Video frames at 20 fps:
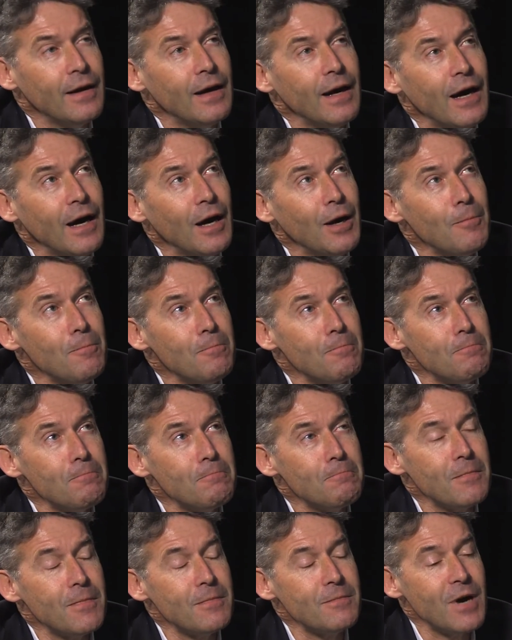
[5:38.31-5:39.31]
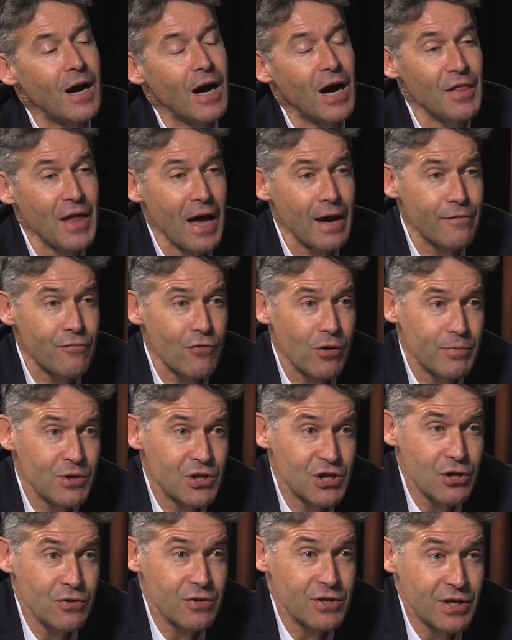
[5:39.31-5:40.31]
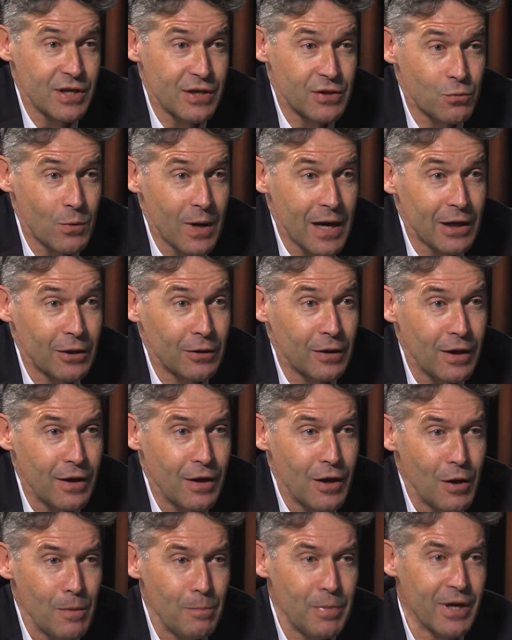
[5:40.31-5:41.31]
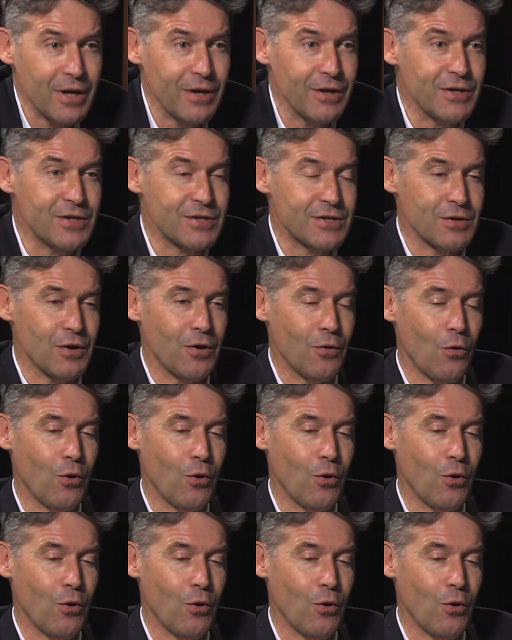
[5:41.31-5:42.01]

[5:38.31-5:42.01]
An eye for opportunity as well, because